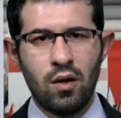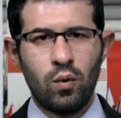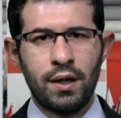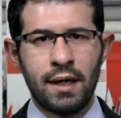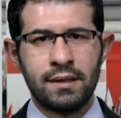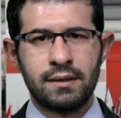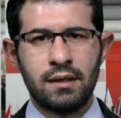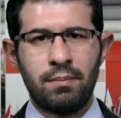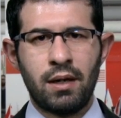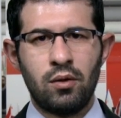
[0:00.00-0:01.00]
When
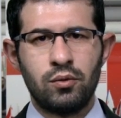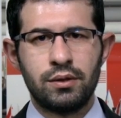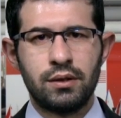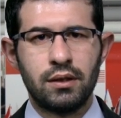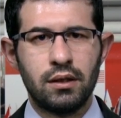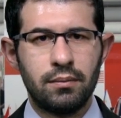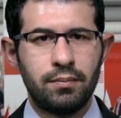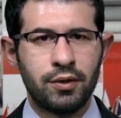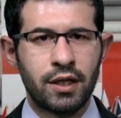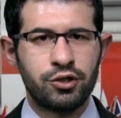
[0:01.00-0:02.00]
asked about
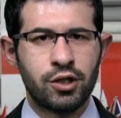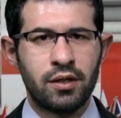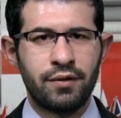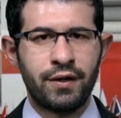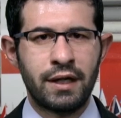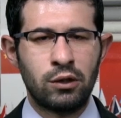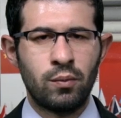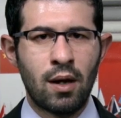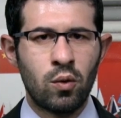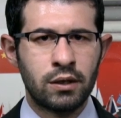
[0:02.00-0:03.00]
potential
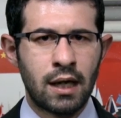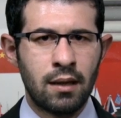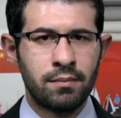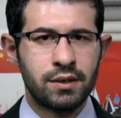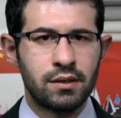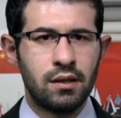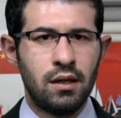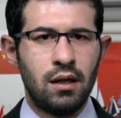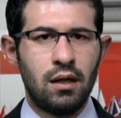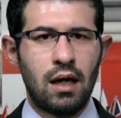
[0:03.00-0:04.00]
referendum outcomes
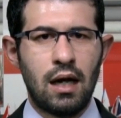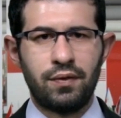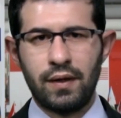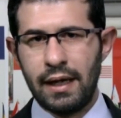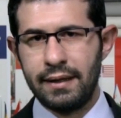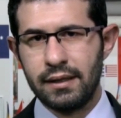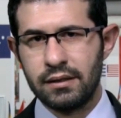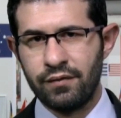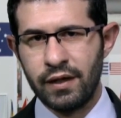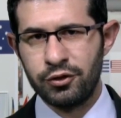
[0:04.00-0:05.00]
at the
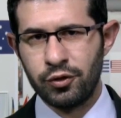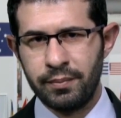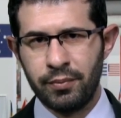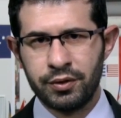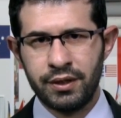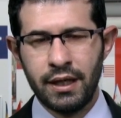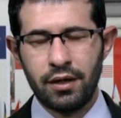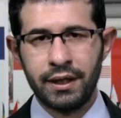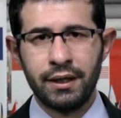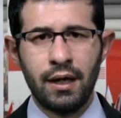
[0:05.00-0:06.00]
latest inflation report
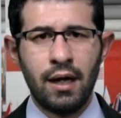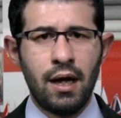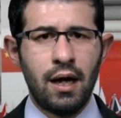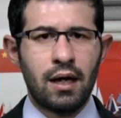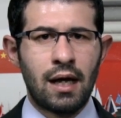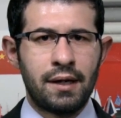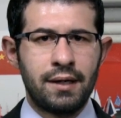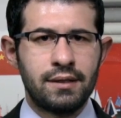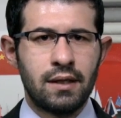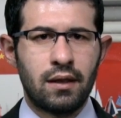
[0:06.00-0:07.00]
hearing,
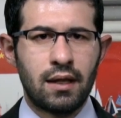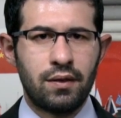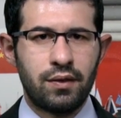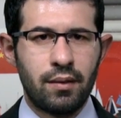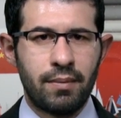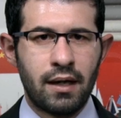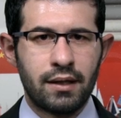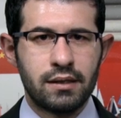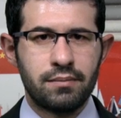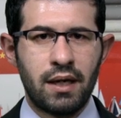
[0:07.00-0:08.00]
Carney said that the
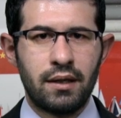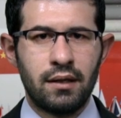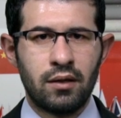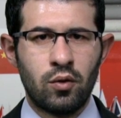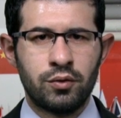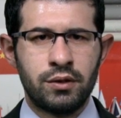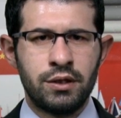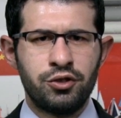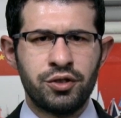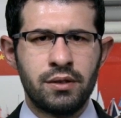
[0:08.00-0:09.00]
bank is making
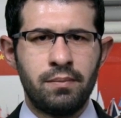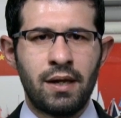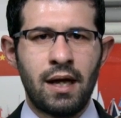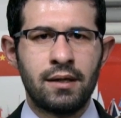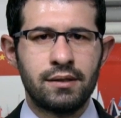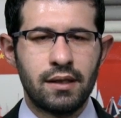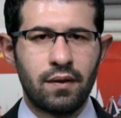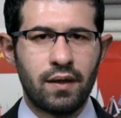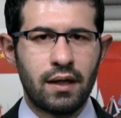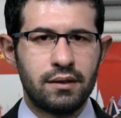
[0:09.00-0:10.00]
contingency plans
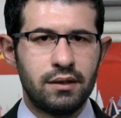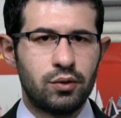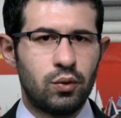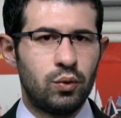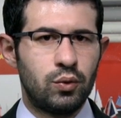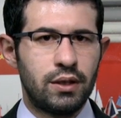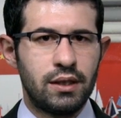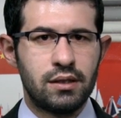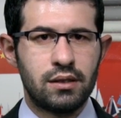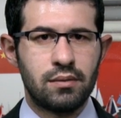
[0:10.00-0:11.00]
and that it could
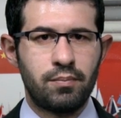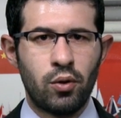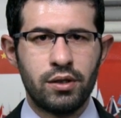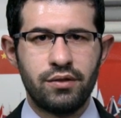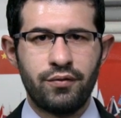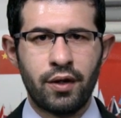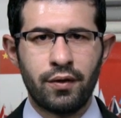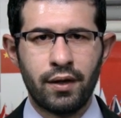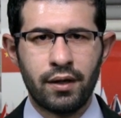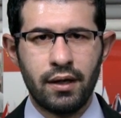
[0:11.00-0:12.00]
ease policy
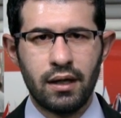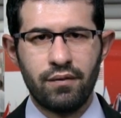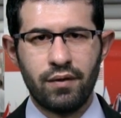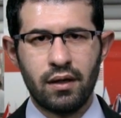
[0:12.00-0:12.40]
further if